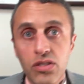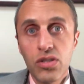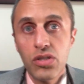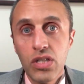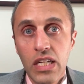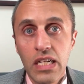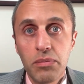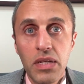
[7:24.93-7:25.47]

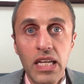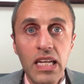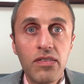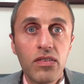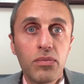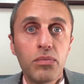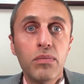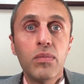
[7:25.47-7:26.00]
usually going to be
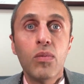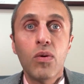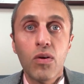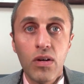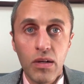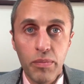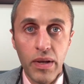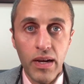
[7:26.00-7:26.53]
even
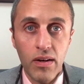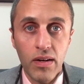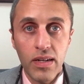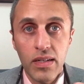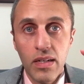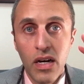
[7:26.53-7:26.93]
more apparent